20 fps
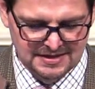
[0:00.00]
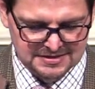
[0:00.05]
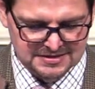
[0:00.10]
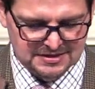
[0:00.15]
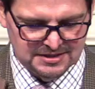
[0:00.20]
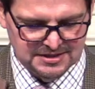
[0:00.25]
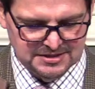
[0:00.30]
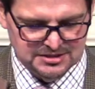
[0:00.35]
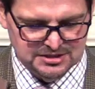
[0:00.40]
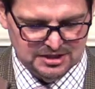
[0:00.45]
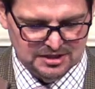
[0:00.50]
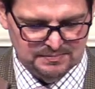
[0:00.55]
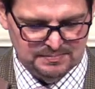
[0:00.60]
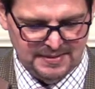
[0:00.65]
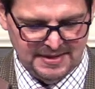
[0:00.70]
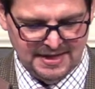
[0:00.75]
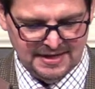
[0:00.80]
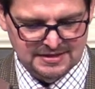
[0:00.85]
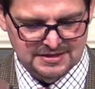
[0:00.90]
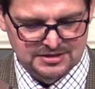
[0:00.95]
So let's jump
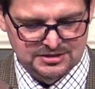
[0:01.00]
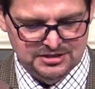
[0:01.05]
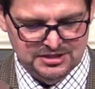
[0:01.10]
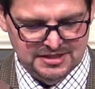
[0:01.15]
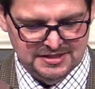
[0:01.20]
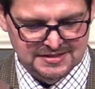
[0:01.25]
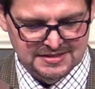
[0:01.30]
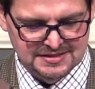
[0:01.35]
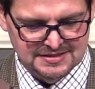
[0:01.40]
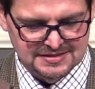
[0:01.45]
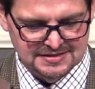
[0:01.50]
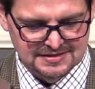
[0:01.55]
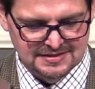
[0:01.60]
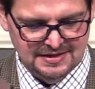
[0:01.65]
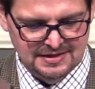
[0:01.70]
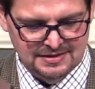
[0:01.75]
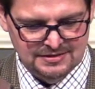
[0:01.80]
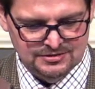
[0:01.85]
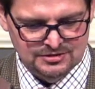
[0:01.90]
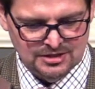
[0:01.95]
back to Jesus
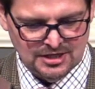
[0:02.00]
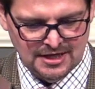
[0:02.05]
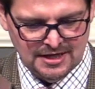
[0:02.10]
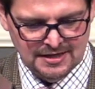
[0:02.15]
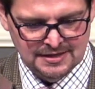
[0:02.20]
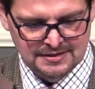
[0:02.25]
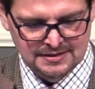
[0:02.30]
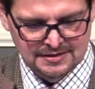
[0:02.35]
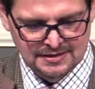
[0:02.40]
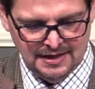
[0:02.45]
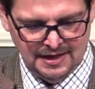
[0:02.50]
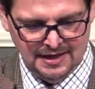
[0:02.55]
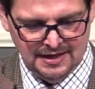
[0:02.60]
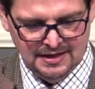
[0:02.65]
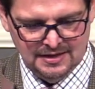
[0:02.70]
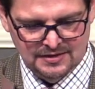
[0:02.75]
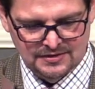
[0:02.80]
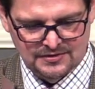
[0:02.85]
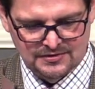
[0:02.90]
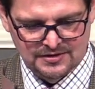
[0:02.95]
in John
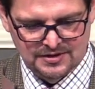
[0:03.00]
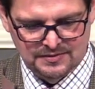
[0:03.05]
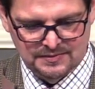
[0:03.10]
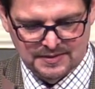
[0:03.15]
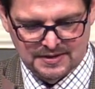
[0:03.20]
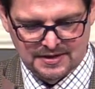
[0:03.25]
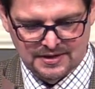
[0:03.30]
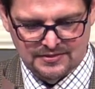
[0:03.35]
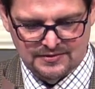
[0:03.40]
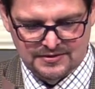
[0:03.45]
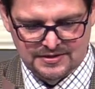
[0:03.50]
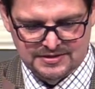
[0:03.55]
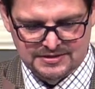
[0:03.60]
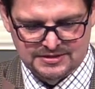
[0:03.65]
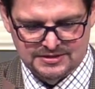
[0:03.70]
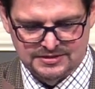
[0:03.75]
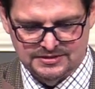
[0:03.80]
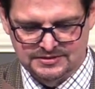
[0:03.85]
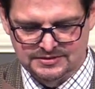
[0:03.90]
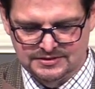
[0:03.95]
8 31 and
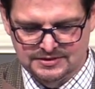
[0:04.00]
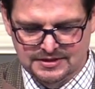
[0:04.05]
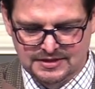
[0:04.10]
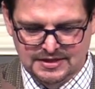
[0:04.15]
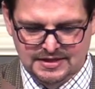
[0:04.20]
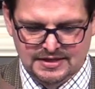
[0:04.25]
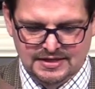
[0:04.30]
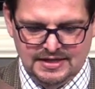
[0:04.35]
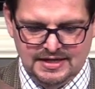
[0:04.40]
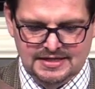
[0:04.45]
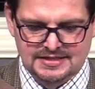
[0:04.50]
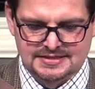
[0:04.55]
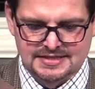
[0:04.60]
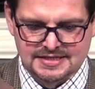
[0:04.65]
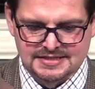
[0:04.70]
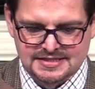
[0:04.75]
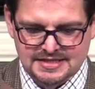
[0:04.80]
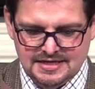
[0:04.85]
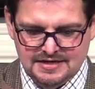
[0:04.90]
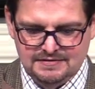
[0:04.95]
32. He
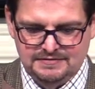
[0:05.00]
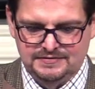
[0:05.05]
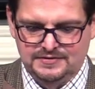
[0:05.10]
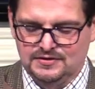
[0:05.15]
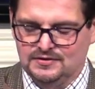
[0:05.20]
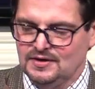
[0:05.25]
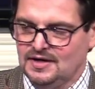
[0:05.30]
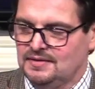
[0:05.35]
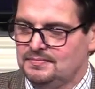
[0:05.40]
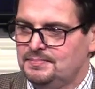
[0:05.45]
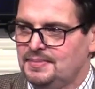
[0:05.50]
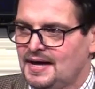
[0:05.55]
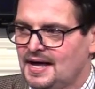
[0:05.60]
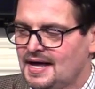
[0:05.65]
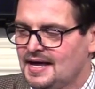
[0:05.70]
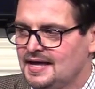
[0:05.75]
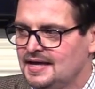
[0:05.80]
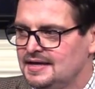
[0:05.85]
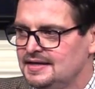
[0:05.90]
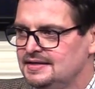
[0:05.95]
says, If you
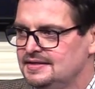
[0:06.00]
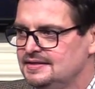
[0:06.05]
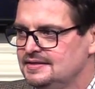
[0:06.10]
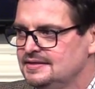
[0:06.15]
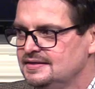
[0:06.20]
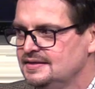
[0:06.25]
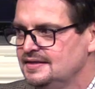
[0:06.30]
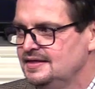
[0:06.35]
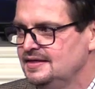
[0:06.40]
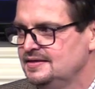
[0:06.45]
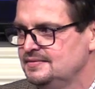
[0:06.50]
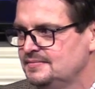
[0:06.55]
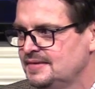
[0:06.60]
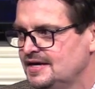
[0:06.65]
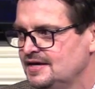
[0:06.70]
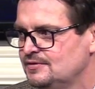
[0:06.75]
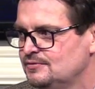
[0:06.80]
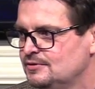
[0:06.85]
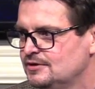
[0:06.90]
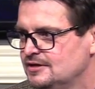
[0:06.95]
abide in
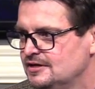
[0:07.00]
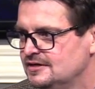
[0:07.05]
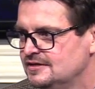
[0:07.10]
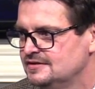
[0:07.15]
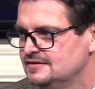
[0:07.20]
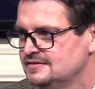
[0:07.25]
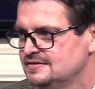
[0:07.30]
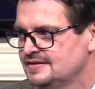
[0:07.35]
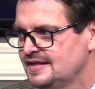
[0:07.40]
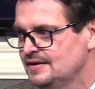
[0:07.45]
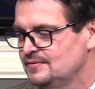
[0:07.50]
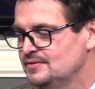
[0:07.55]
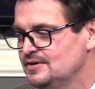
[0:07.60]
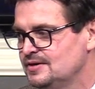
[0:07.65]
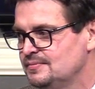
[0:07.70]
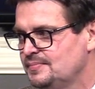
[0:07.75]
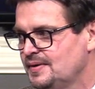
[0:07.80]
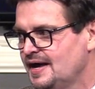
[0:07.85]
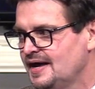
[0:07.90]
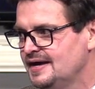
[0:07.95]
my word, that
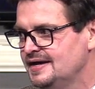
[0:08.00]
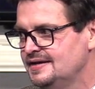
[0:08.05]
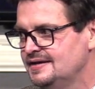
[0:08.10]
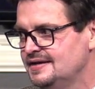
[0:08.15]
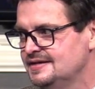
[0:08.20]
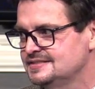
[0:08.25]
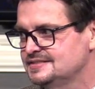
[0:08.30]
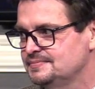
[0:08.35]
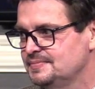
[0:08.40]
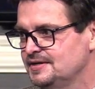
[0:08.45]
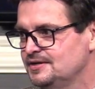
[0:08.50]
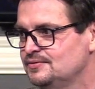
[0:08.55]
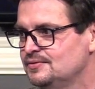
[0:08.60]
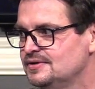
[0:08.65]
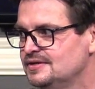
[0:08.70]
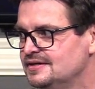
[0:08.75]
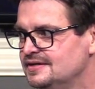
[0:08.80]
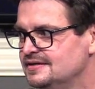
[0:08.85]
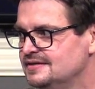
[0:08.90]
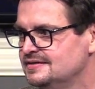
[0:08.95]
word abide is a big
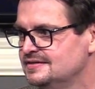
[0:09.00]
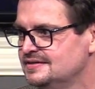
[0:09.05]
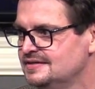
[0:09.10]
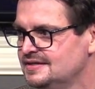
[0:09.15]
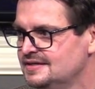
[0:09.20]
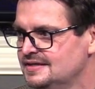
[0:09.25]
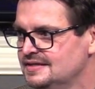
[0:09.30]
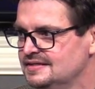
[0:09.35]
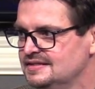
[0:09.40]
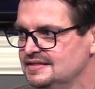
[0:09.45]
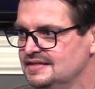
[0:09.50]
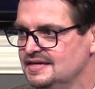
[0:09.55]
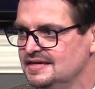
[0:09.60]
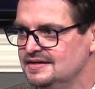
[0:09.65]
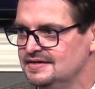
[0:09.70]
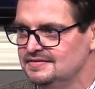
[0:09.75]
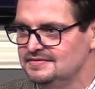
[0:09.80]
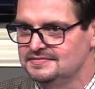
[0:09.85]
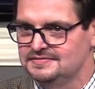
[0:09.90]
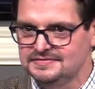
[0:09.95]
word
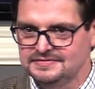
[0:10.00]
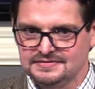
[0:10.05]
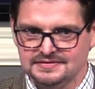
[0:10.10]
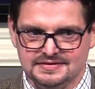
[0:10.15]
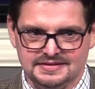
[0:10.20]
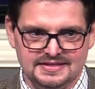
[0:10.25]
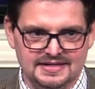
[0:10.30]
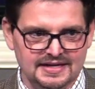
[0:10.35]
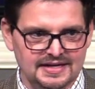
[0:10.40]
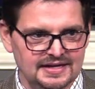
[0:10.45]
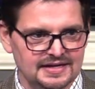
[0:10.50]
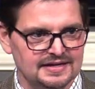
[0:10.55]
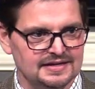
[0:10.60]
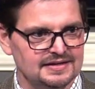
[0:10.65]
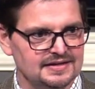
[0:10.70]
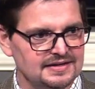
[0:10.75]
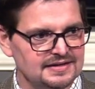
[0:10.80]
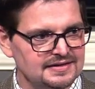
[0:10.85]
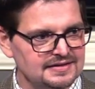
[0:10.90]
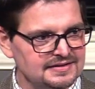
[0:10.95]
live, dig,
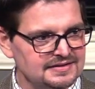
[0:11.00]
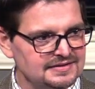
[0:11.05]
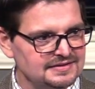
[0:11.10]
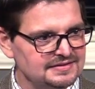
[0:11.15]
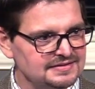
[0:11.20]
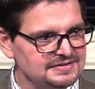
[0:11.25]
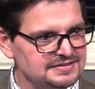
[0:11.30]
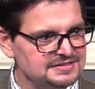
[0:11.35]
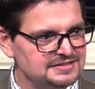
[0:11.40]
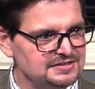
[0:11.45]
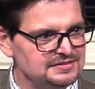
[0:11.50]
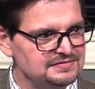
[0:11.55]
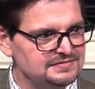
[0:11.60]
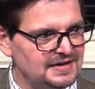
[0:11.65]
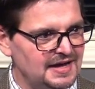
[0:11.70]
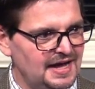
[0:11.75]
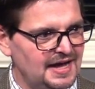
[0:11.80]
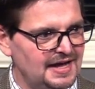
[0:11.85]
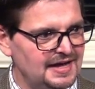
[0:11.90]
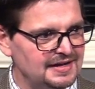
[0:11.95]

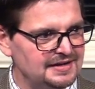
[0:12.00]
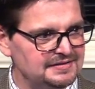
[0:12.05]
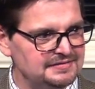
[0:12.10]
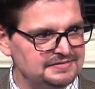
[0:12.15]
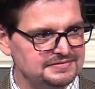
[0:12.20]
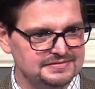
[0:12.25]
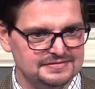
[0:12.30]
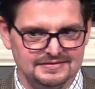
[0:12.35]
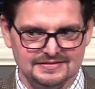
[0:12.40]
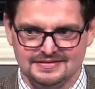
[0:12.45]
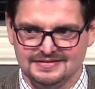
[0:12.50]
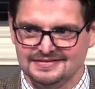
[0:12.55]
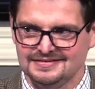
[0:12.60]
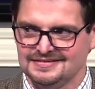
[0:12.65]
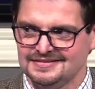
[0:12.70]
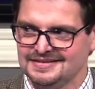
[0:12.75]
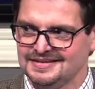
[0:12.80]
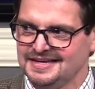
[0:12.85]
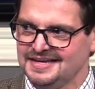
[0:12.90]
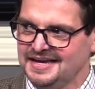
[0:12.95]
survive,
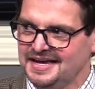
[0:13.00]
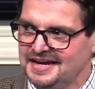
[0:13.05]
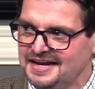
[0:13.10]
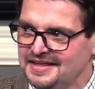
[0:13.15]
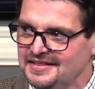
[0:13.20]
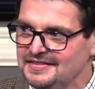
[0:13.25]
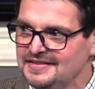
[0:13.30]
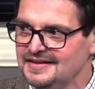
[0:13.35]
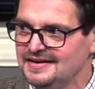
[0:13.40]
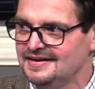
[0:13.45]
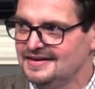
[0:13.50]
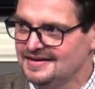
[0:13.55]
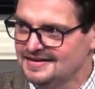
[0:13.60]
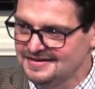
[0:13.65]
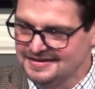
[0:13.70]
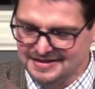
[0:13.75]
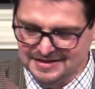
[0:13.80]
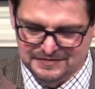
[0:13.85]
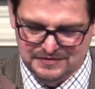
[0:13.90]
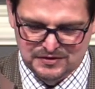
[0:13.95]
get in
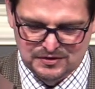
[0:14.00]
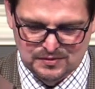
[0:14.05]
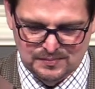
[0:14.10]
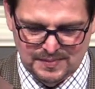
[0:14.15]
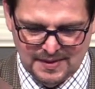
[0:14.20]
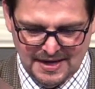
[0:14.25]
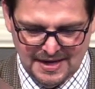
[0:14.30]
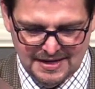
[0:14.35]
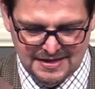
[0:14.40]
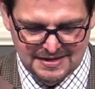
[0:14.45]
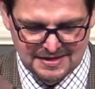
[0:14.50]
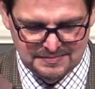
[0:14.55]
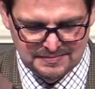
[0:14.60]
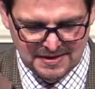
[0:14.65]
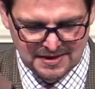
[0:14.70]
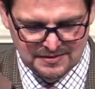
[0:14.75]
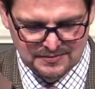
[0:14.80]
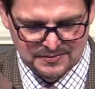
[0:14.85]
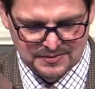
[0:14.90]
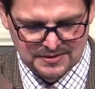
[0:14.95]
there. If you abide in
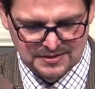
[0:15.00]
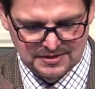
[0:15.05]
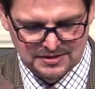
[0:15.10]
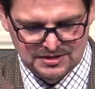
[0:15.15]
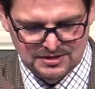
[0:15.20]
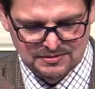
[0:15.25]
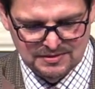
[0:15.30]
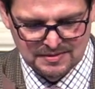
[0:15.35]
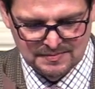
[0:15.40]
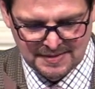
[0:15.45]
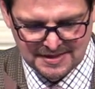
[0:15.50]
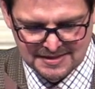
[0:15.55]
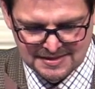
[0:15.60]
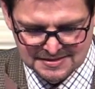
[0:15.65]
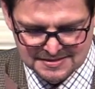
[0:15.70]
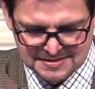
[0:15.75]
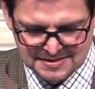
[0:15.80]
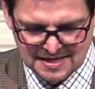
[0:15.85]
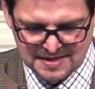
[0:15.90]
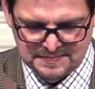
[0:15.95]
my word, you are my
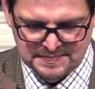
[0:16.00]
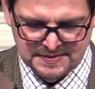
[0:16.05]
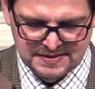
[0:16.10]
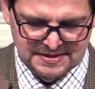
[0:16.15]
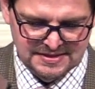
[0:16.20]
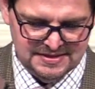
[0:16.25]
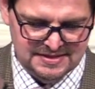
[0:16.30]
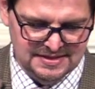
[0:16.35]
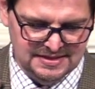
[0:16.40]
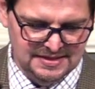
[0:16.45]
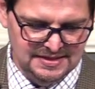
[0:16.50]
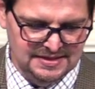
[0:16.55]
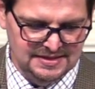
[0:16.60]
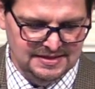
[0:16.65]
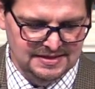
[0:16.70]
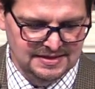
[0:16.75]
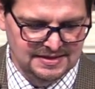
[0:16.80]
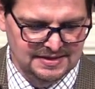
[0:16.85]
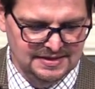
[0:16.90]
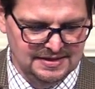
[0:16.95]
disciple
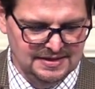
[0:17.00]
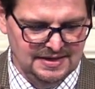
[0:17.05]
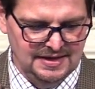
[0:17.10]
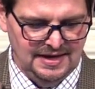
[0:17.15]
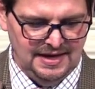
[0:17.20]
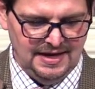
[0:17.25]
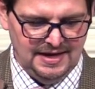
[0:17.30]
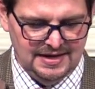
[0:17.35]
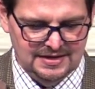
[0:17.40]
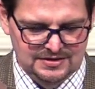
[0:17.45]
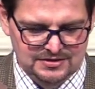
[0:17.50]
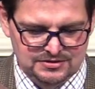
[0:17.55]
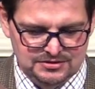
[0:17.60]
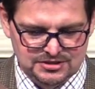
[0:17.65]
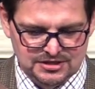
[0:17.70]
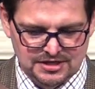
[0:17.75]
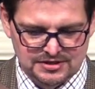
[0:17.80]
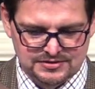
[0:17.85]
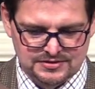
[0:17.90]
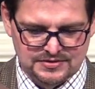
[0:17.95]
indeed, and you
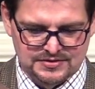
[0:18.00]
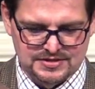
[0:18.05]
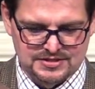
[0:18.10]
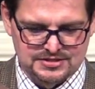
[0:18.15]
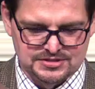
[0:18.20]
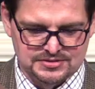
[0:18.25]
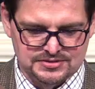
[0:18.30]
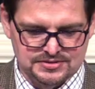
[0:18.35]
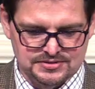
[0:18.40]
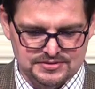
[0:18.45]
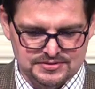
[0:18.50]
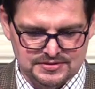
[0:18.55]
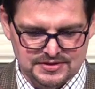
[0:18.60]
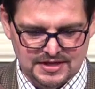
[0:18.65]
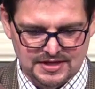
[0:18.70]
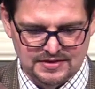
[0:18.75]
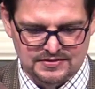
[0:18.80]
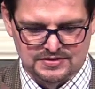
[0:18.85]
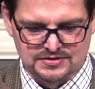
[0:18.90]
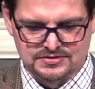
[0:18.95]
shall know the
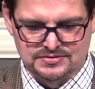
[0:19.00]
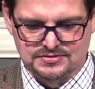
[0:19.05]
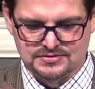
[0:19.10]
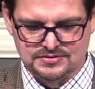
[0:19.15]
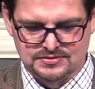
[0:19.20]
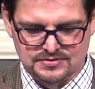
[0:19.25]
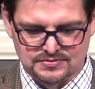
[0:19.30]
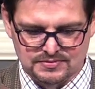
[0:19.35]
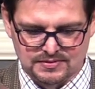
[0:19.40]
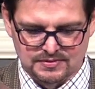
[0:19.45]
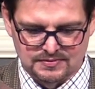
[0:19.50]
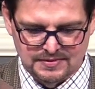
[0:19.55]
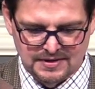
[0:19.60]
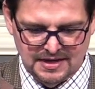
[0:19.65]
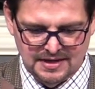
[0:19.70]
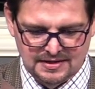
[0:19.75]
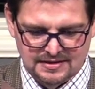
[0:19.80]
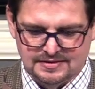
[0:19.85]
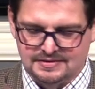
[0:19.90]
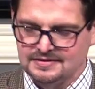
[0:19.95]
truth, and the truth will
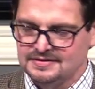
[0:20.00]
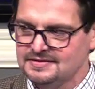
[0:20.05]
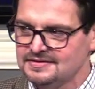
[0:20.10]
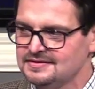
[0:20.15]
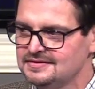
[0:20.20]
what?